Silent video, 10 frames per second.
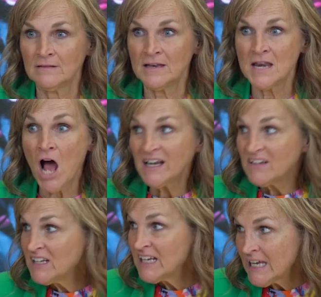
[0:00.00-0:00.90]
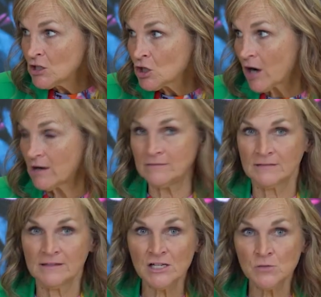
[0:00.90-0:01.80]
Not even in kindergarten.
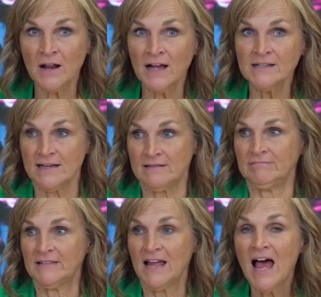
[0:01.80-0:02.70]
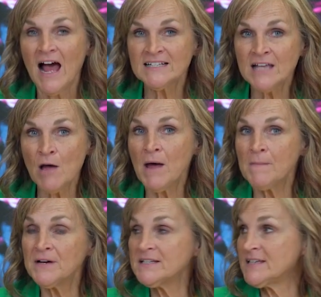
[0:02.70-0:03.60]
Guess what I did? I sat my
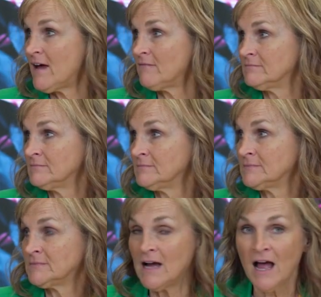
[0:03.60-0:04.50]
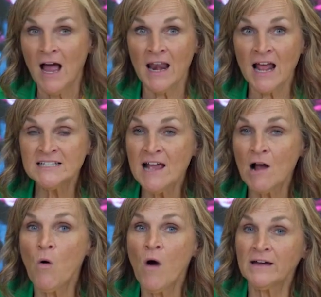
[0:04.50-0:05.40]
butt down, and I
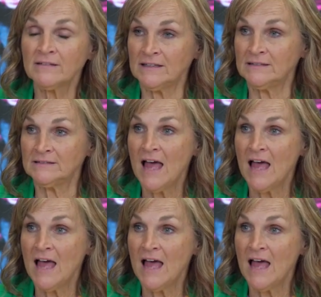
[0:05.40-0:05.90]
sat quietly.